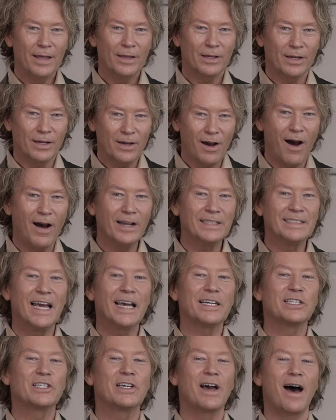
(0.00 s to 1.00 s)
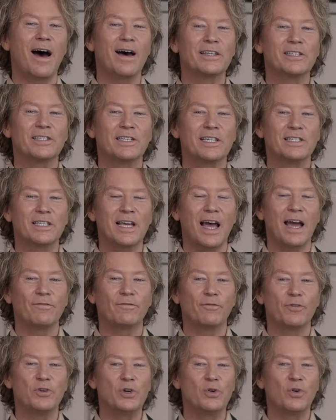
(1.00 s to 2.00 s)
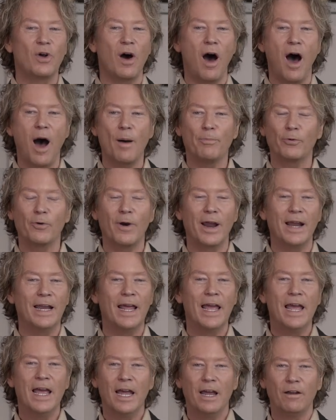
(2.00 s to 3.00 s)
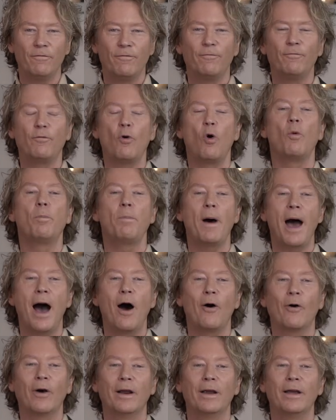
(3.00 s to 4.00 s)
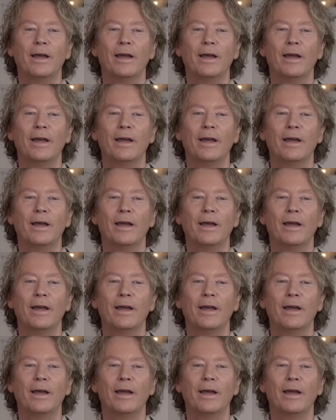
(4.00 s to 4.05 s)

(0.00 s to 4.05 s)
The context God has designed for you to operate in full power.